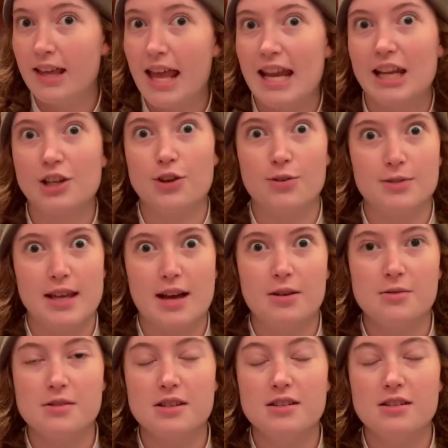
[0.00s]
and it goes
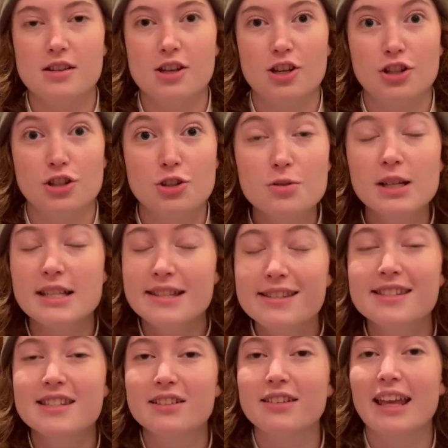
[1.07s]
out, you can
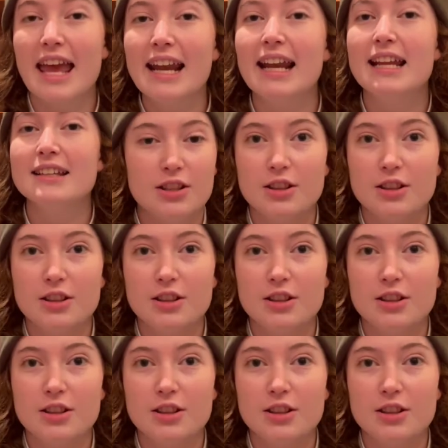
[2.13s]
still get it.